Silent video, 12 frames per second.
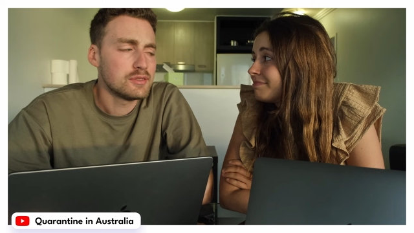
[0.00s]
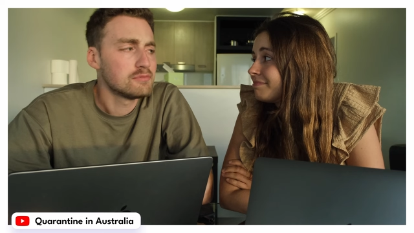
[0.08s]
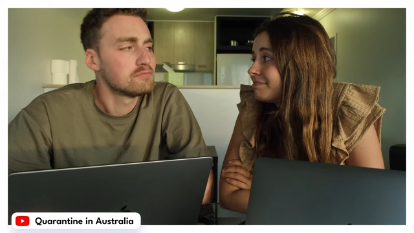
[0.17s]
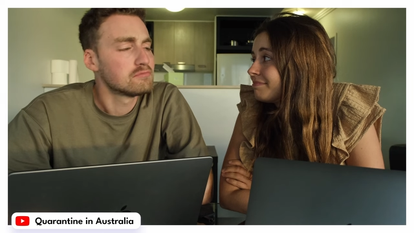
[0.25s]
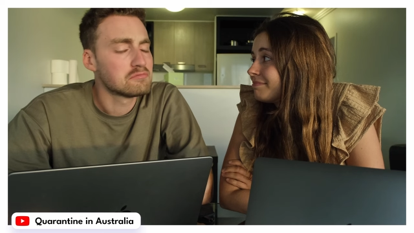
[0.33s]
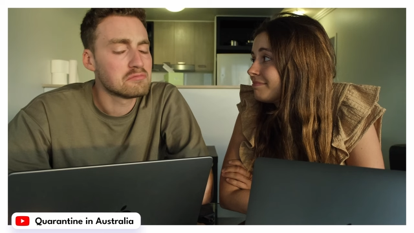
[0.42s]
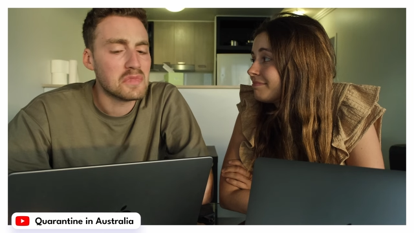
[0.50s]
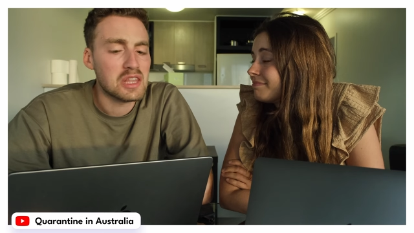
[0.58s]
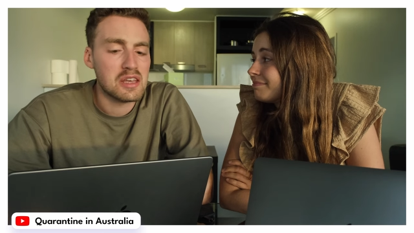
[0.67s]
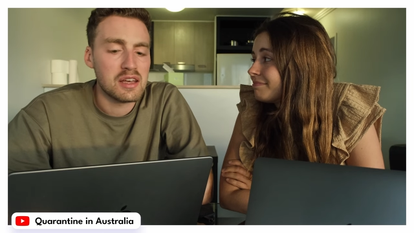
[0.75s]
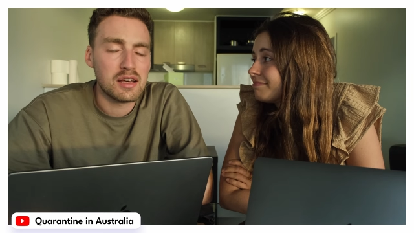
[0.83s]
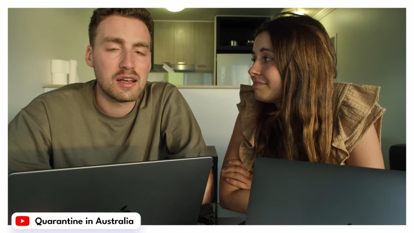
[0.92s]
Speaker 1: Being sick is never
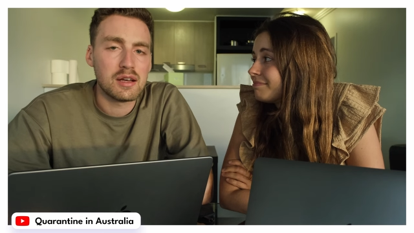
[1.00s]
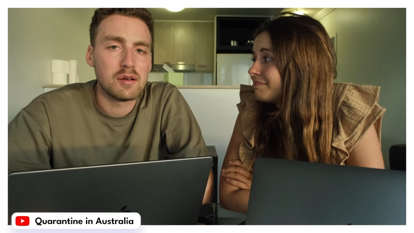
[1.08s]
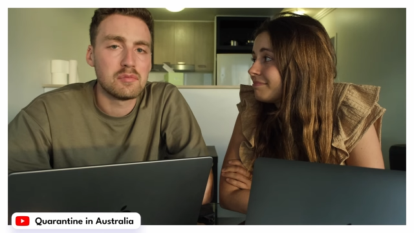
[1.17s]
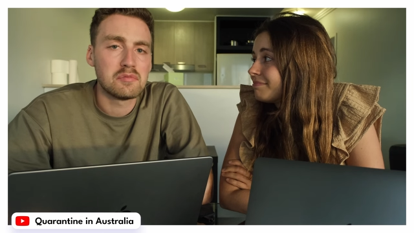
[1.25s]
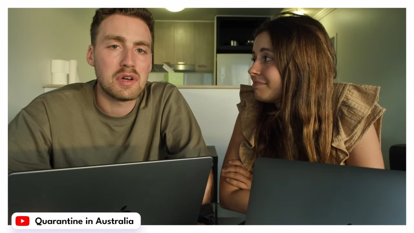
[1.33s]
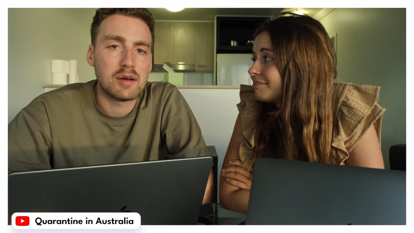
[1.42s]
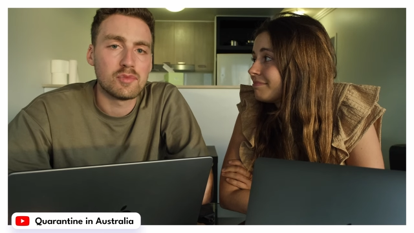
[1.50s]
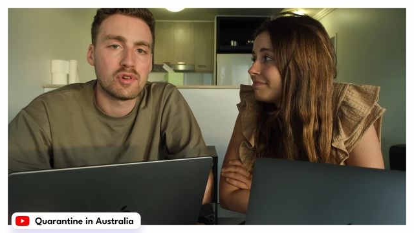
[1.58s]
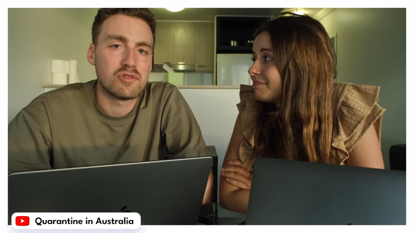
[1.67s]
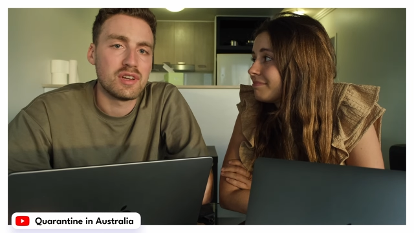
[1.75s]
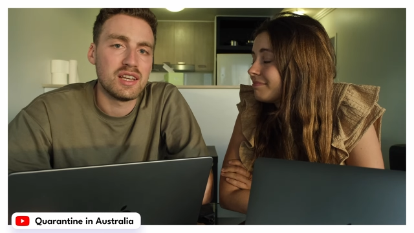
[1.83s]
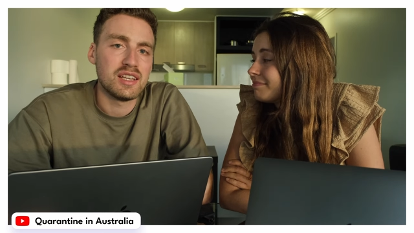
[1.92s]
nice, no. But
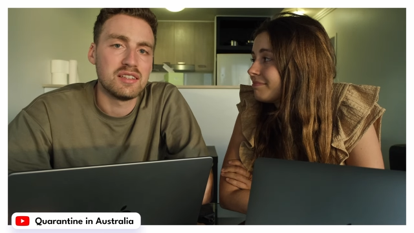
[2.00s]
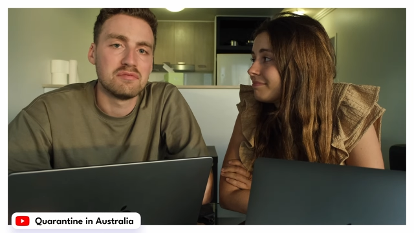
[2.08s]
still.